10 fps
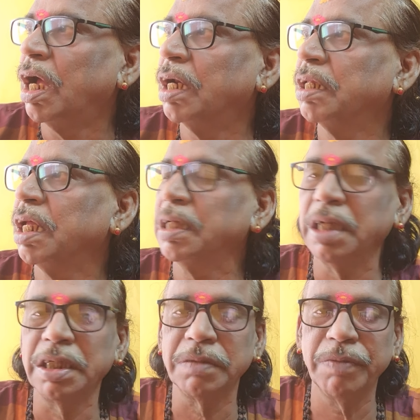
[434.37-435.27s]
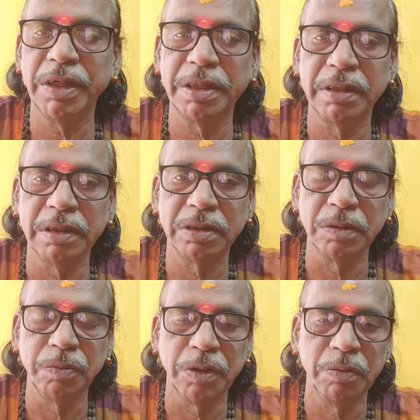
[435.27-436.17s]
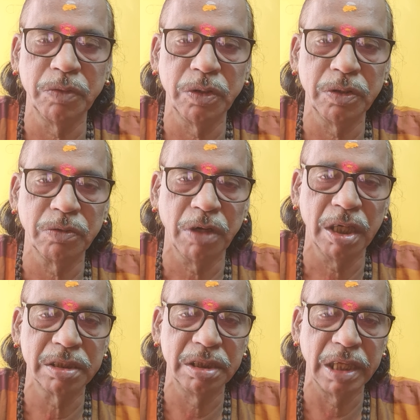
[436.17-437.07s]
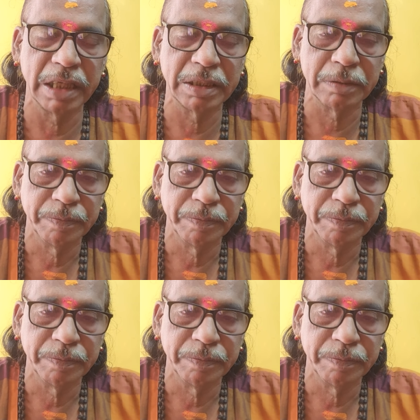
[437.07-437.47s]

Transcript: Another judgment uh, Supreme Court was that